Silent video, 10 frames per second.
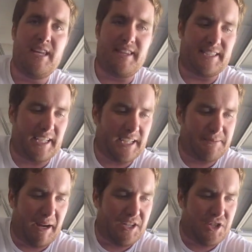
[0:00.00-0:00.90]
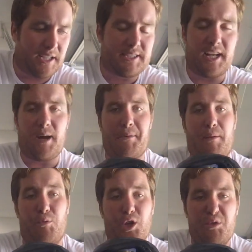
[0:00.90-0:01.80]
This is my jig setup.
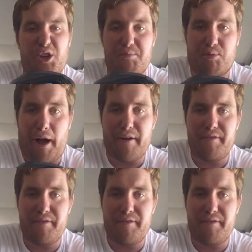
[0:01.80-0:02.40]
I'm really, really proud